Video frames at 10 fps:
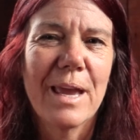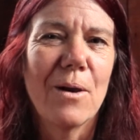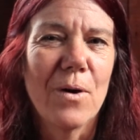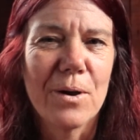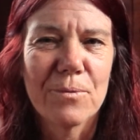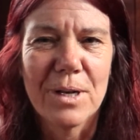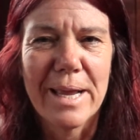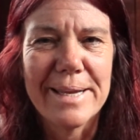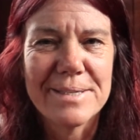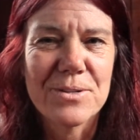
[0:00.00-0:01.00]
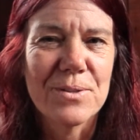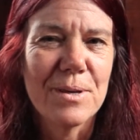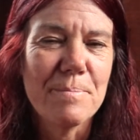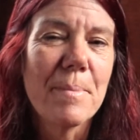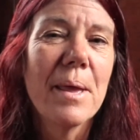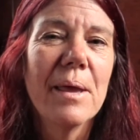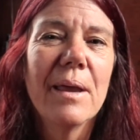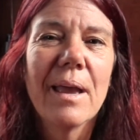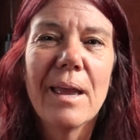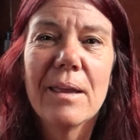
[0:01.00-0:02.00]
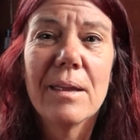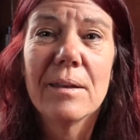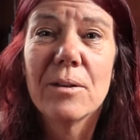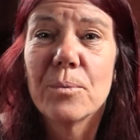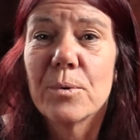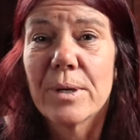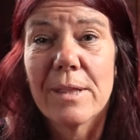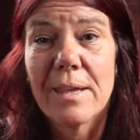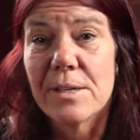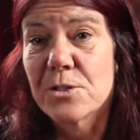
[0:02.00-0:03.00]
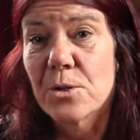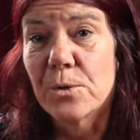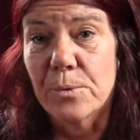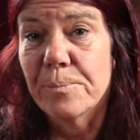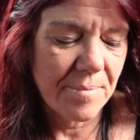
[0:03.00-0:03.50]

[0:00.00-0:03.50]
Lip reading: how I relate to them, and you will get that too.